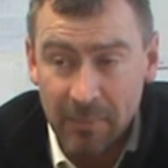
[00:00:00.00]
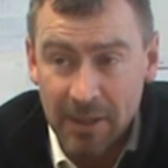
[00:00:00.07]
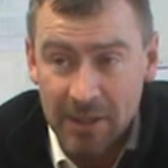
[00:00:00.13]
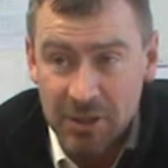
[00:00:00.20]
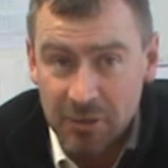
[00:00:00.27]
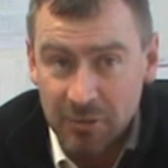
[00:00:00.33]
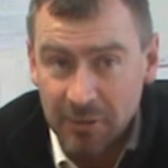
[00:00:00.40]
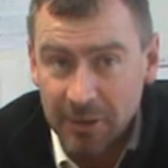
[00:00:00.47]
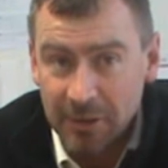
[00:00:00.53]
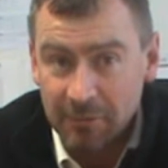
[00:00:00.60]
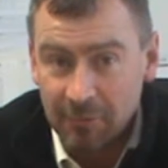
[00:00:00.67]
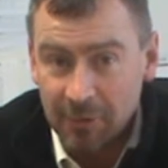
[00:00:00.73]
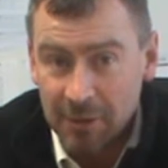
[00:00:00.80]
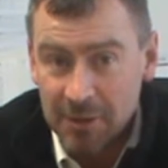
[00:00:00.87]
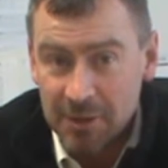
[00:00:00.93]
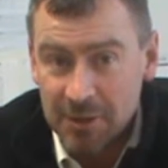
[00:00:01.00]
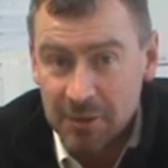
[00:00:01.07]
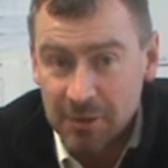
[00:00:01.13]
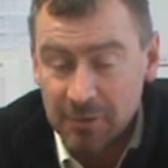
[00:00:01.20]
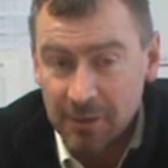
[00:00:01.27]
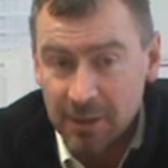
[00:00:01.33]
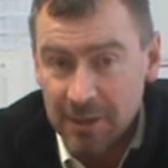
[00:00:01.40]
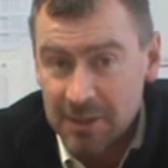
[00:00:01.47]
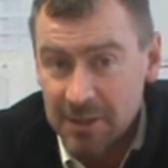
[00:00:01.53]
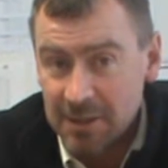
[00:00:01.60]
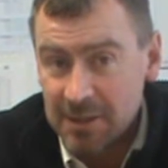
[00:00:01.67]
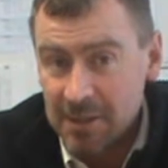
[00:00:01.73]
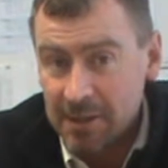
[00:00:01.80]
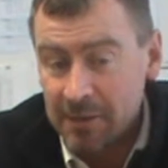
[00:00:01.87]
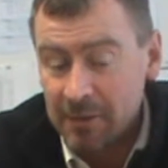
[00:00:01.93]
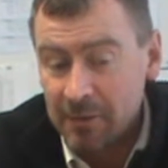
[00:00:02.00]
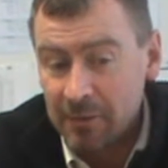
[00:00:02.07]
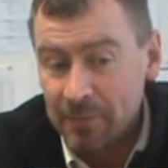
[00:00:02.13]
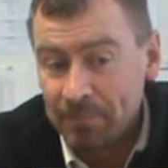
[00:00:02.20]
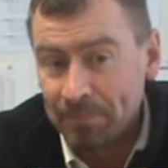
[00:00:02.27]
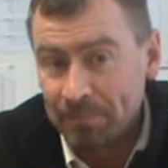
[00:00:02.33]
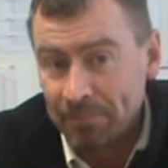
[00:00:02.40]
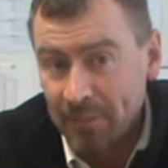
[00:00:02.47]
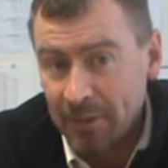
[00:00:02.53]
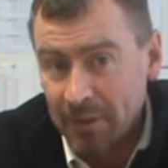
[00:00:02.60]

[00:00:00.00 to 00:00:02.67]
may shortly rise to a 6-star home